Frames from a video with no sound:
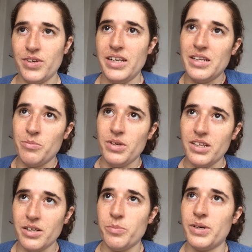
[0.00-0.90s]
in the
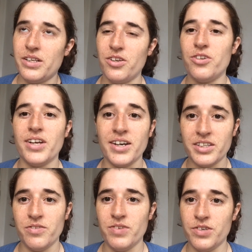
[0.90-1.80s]
middle, but not
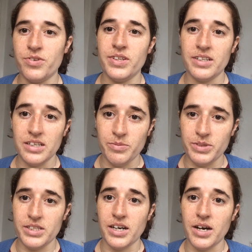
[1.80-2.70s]
actively reading Les
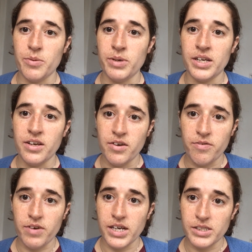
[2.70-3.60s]
Miserables,
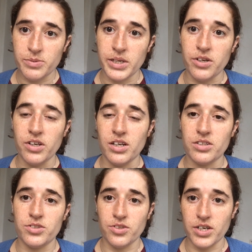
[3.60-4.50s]
Flights by Olga
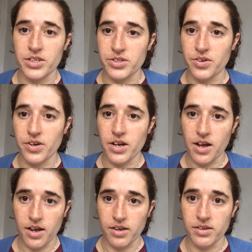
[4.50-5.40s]
Tokarczuk,
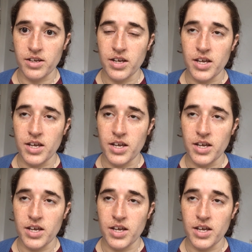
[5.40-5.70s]
and